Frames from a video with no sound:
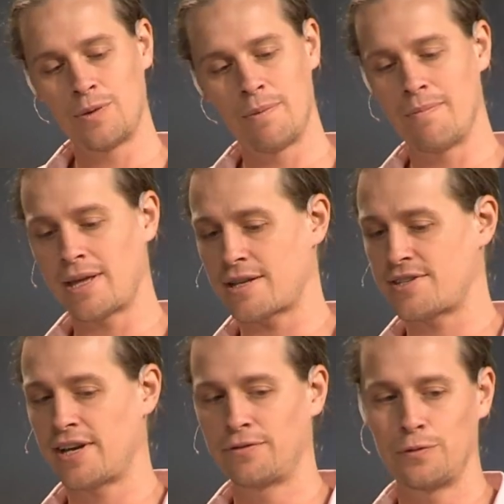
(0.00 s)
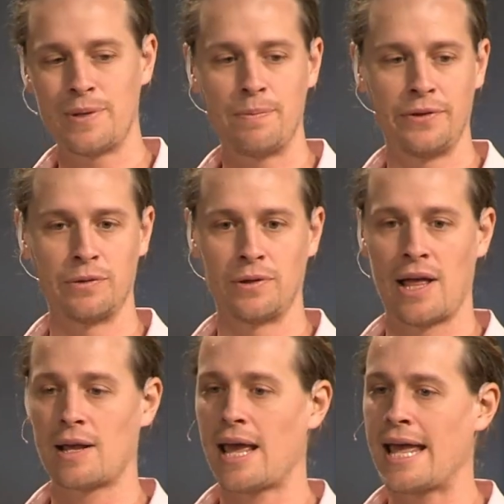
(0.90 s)
We'd met several people that were
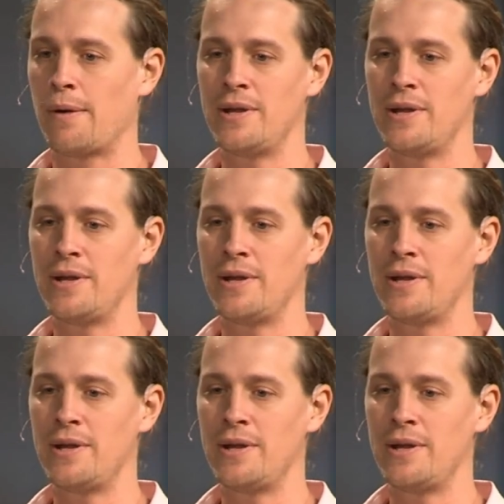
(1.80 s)
like, hey,